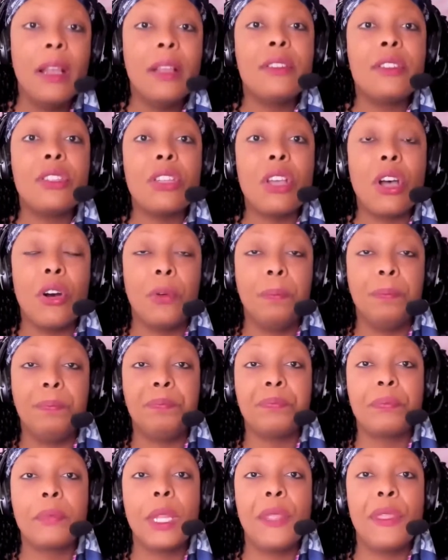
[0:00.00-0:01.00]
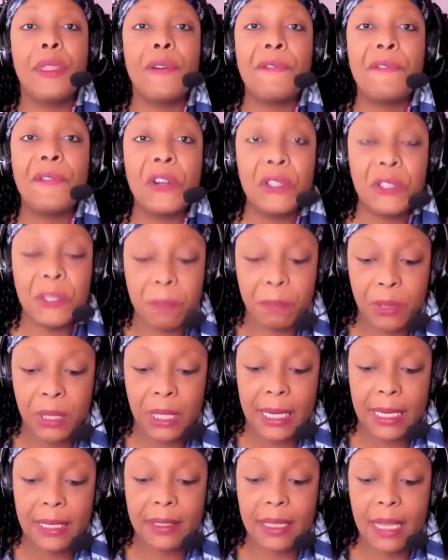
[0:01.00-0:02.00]
So the first
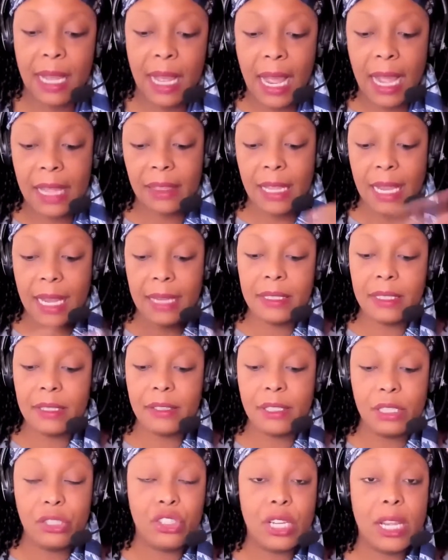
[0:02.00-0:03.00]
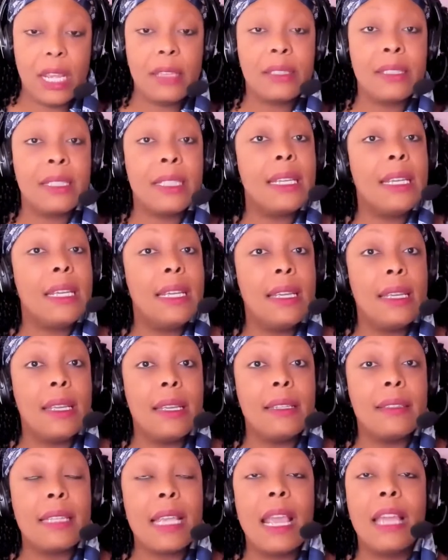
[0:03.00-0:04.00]
place I'd like to suggest
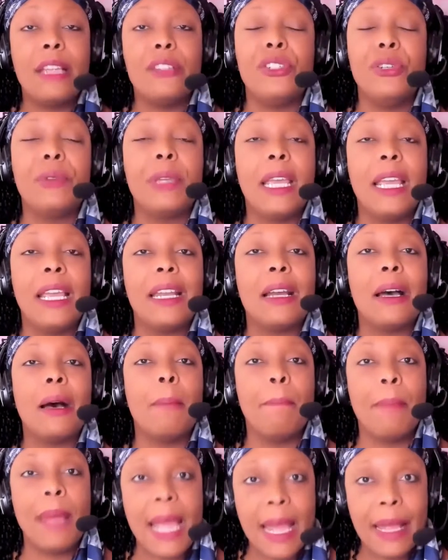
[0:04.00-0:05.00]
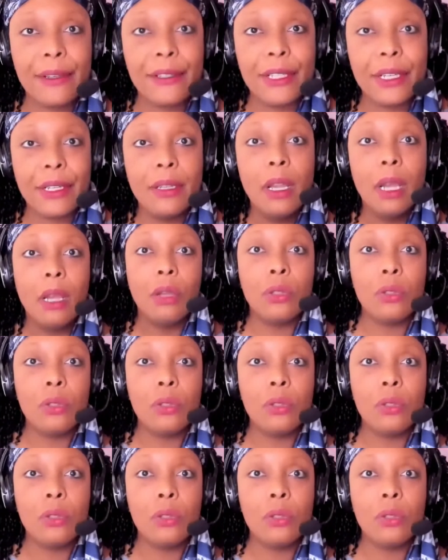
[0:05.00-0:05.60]
is, as you can imagine,